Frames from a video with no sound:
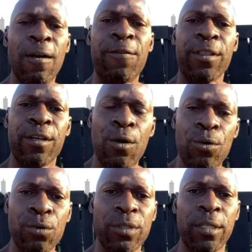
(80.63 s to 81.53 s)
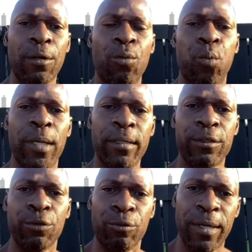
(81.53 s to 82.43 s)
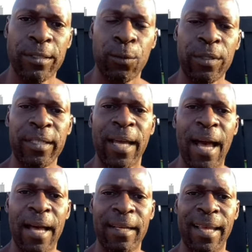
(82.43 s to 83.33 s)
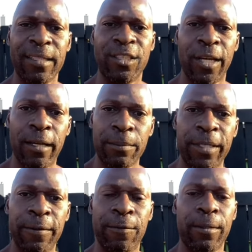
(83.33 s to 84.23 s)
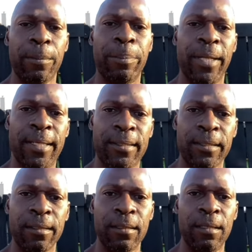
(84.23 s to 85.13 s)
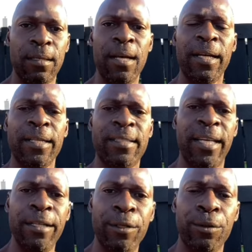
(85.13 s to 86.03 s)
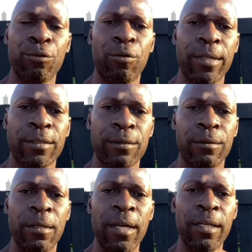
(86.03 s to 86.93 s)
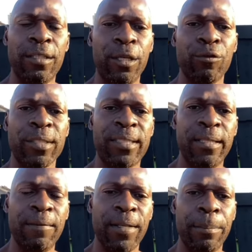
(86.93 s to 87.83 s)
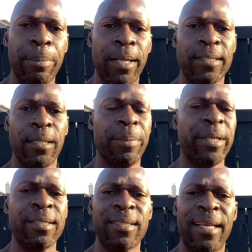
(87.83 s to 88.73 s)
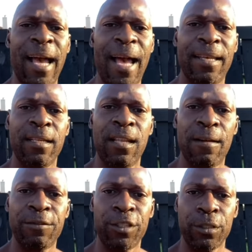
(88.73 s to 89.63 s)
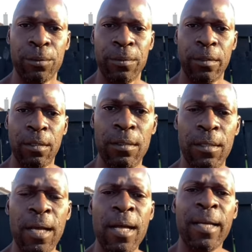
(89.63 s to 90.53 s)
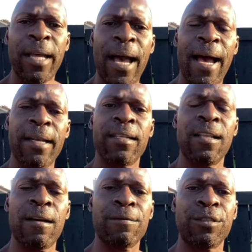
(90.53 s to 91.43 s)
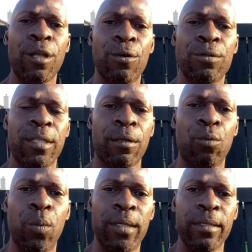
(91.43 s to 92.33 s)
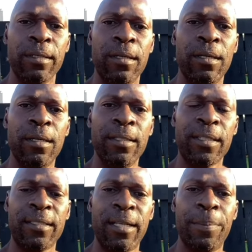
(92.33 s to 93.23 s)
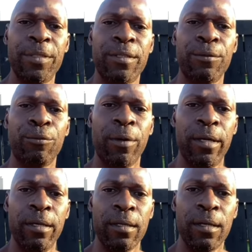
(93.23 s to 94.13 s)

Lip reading: For those that are willing to wrestle with God like Jacob did for their blessing, continue to wrestle until you receive that blessing because God loves you. God loves those that are willing to step into the ring,